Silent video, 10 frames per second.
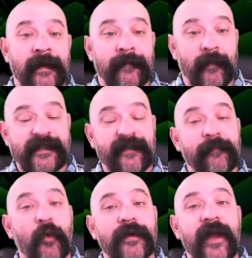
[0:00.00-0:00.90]
But what's even
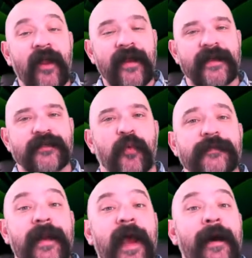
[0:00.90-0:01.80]
more telling is what's
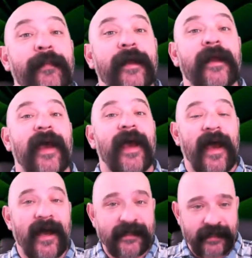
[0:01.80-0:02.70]
been happening
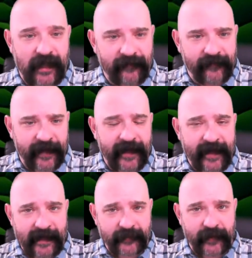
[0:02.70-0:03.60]
as of late
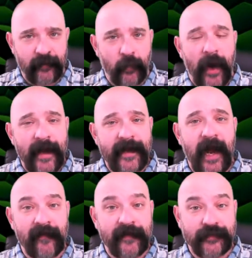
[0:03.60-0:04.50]
as we wind
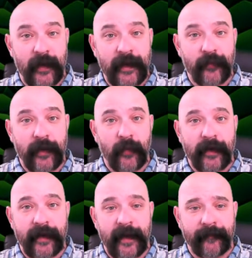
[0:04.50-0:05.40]
down this 2021
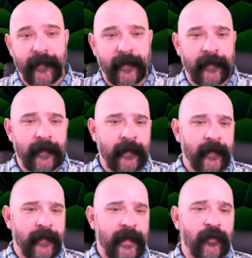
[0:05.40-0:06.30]
campaign.
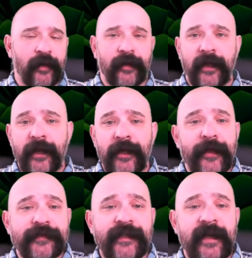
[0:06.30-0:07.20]
Now, look,
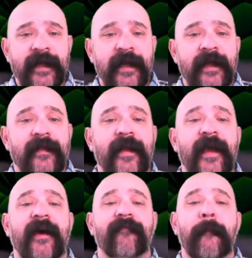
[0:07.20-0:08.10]
Houston, they
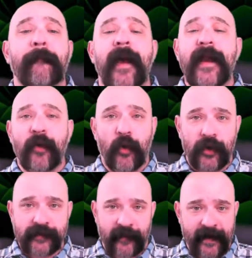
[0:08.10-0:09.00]
have many
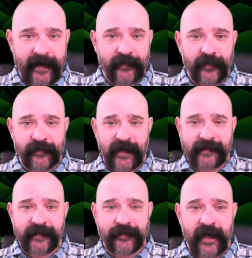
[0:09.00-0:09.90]
holes that they need to address
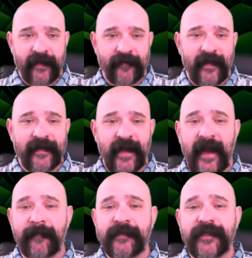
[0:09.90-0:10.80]
in the draft, and the tight
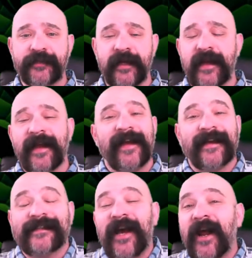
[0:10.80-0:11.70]
end position
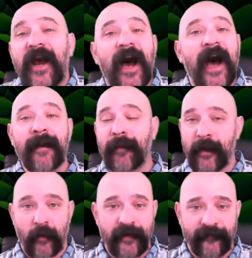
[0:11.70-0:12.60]
is not a high
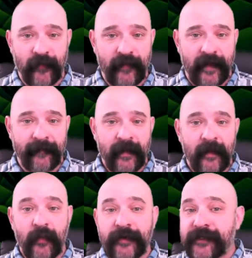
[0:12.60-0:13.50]
priority for them,
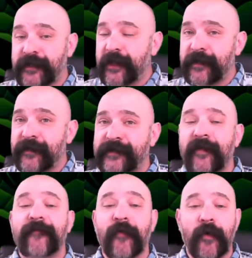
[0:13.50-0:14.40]
which is good news
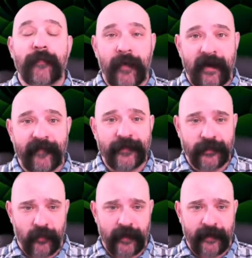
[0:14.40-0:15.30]
for Brevin
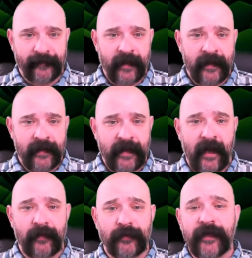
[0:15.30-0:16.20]
Jordan.
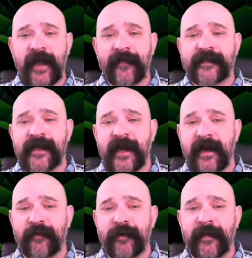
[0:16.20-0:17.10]
Now, looking at this tight
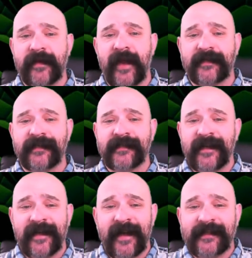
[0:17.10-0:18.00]
end room in the Texans,
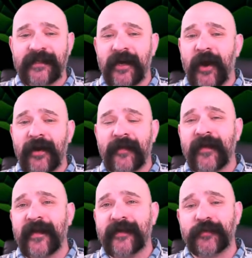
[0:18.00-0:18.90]
it's not hard to
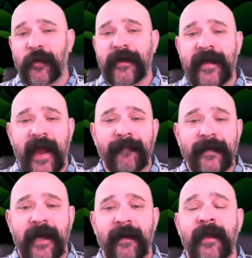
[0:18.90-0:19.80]
think that Jordan can't
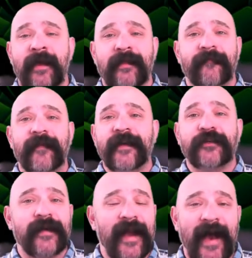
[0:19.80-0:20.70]
become the
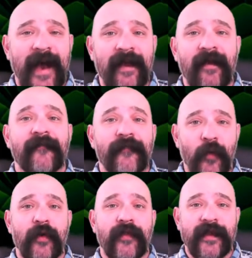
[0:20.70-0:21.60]
featured guy
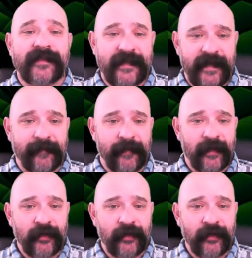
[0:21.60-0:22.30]
for this team.